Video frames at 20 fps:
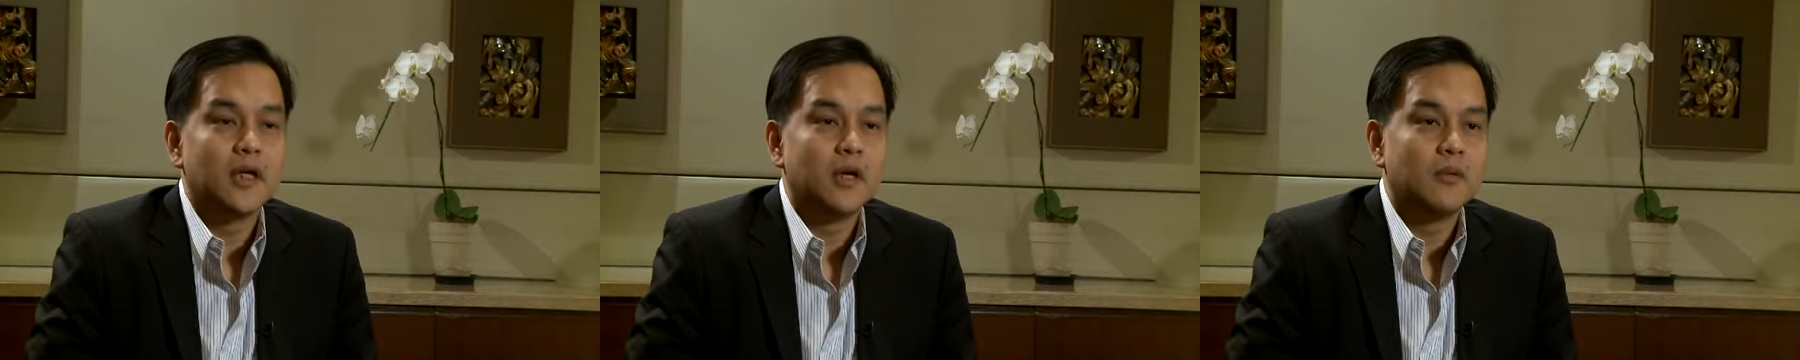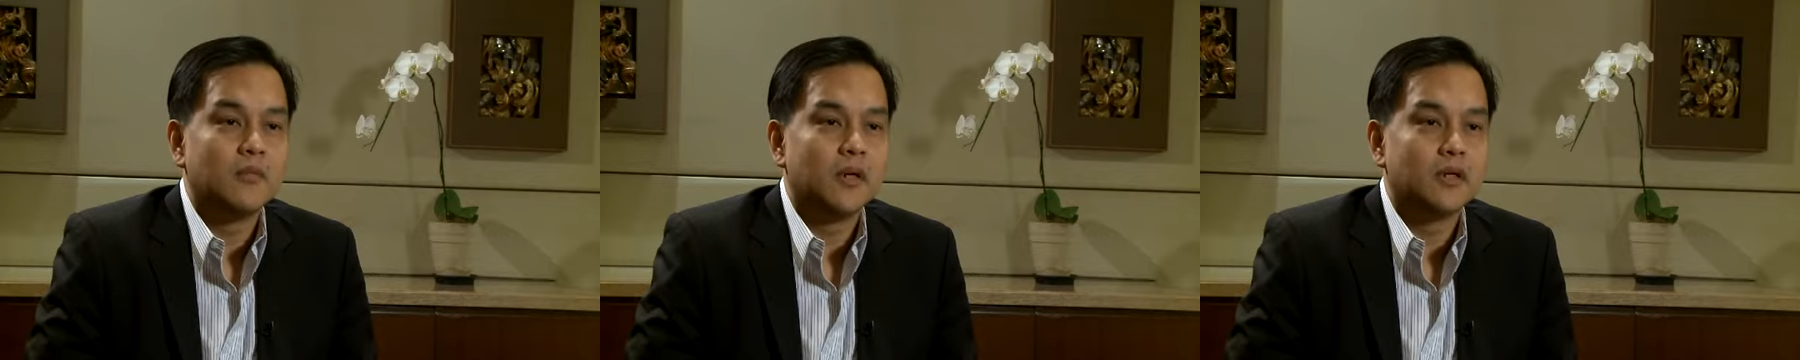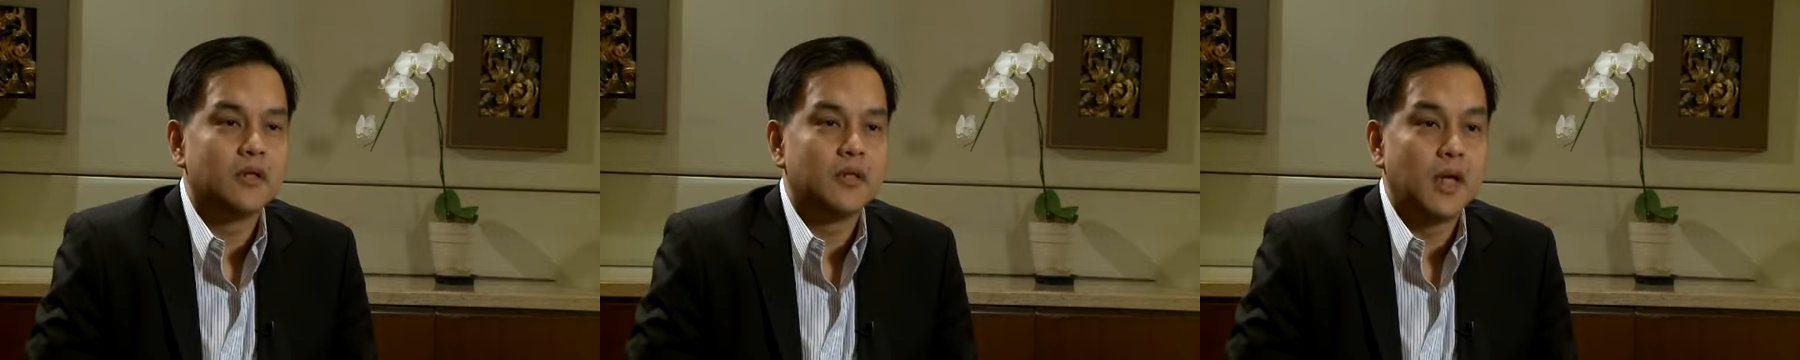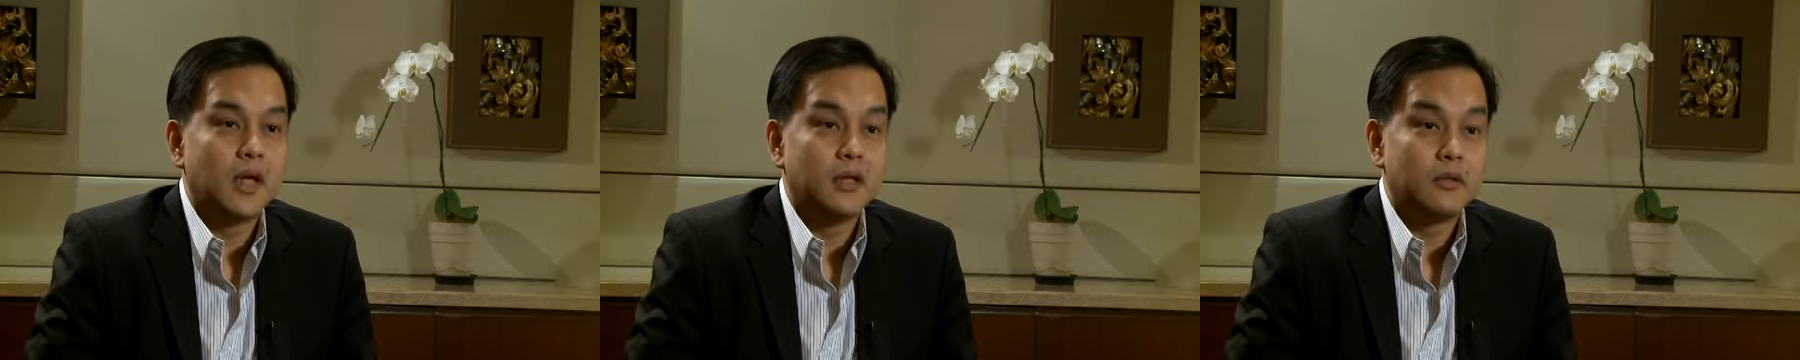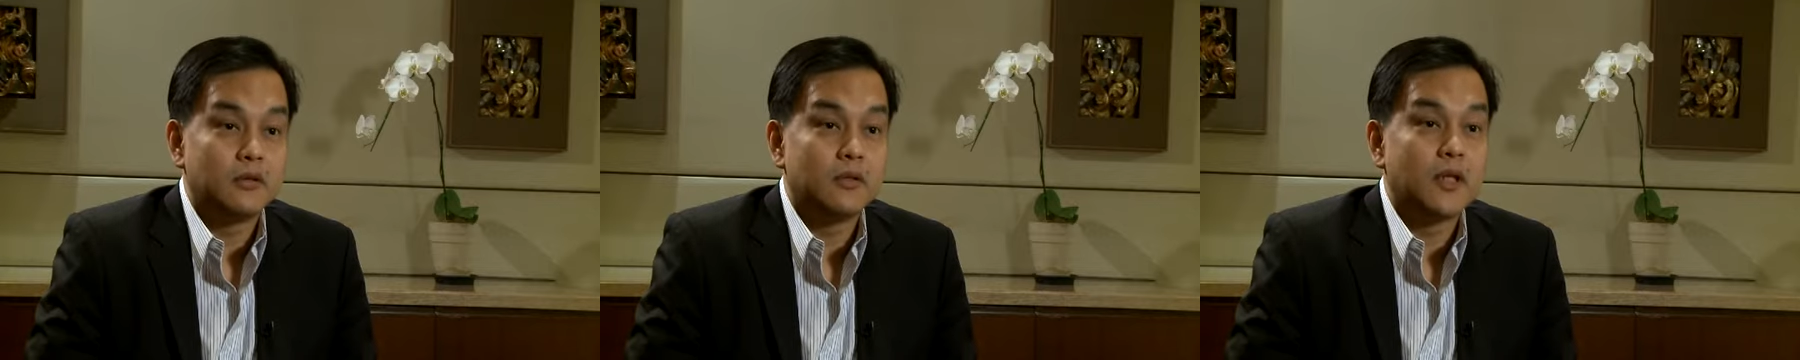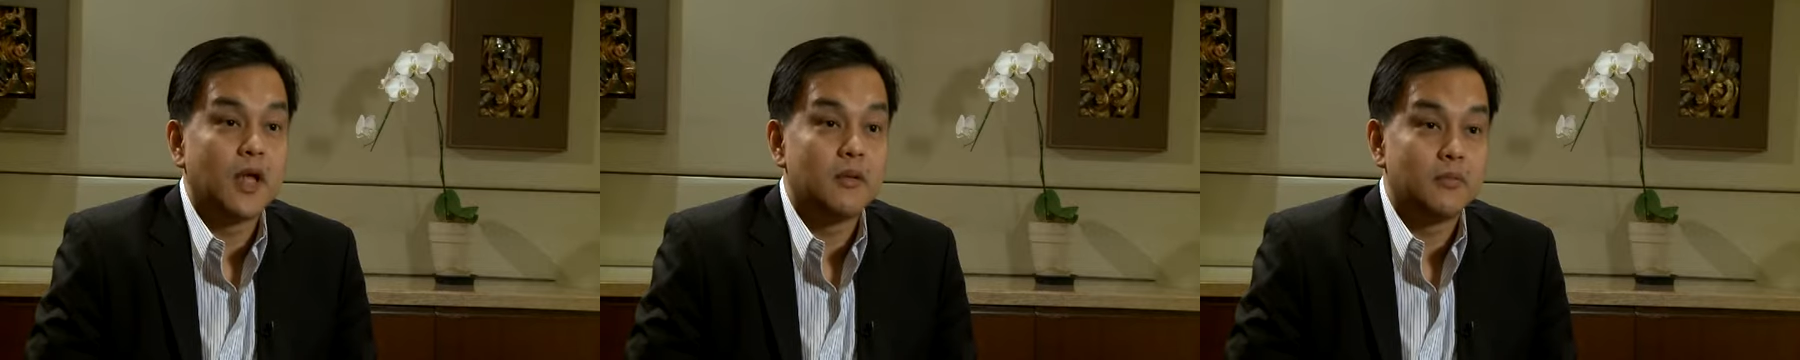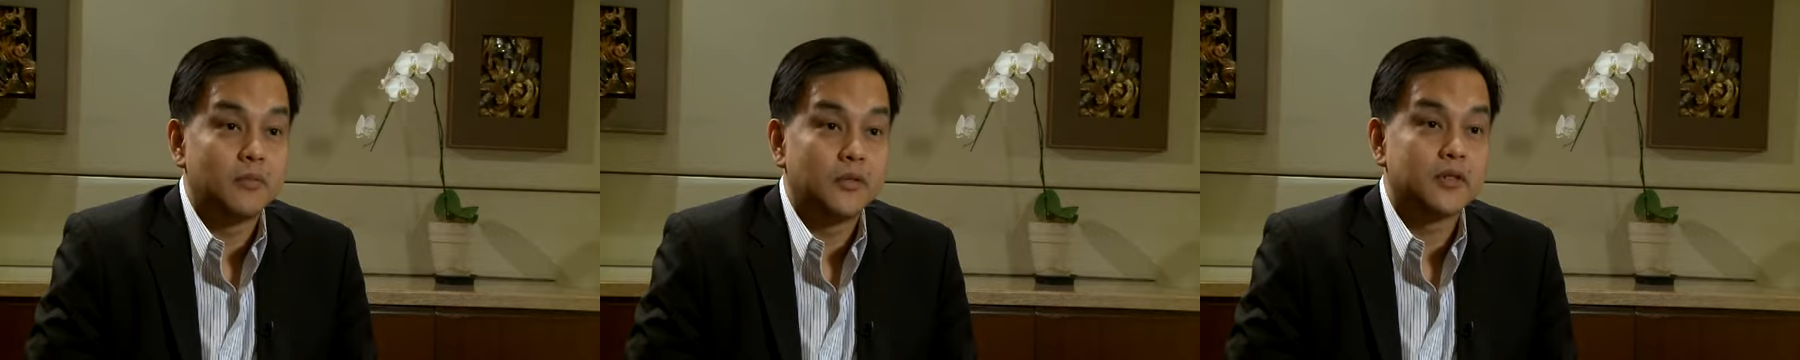about 8 to
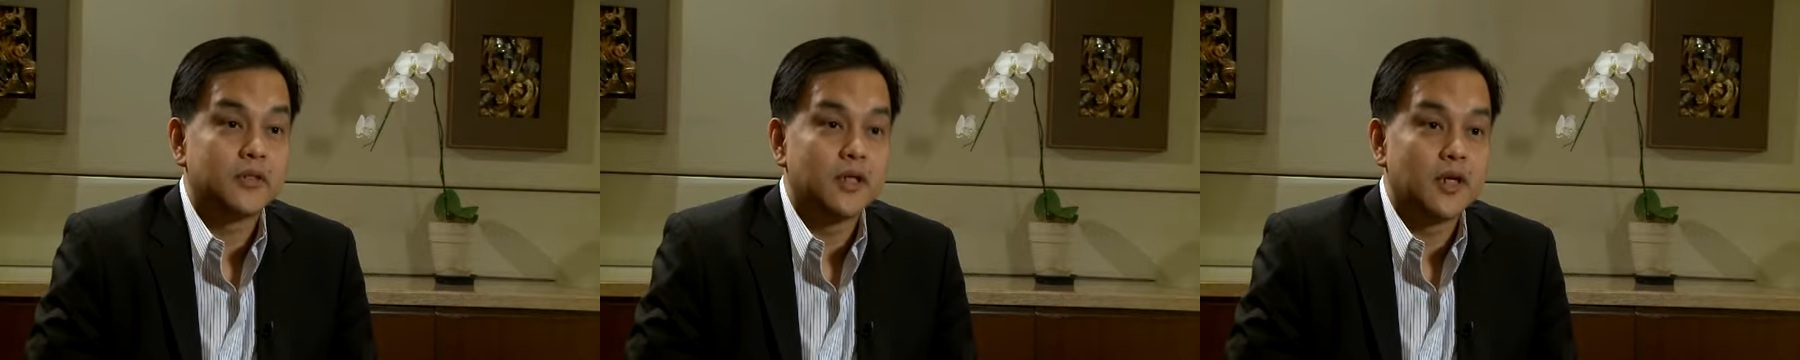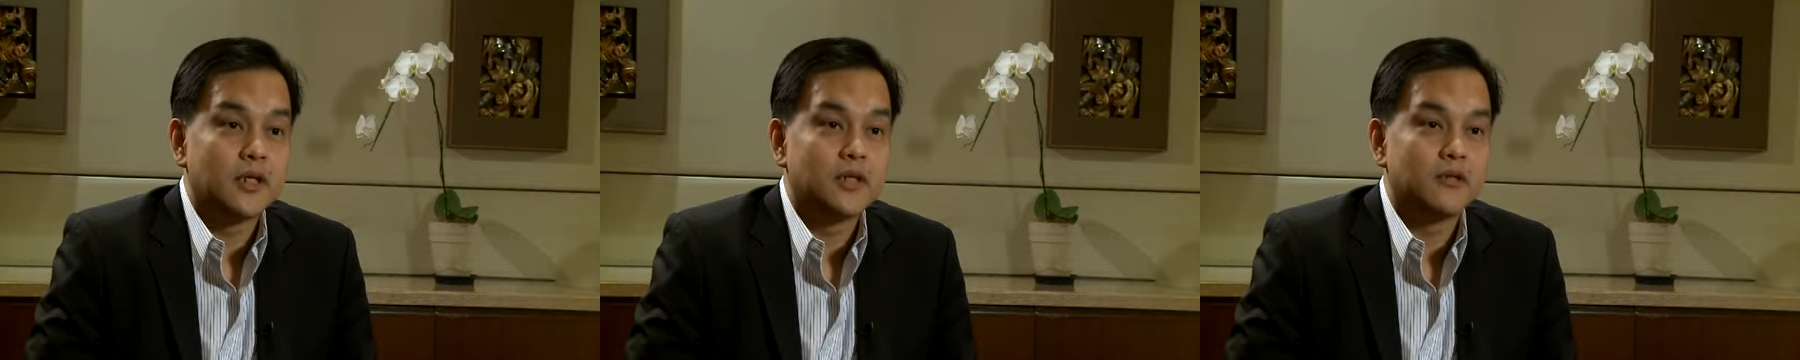10%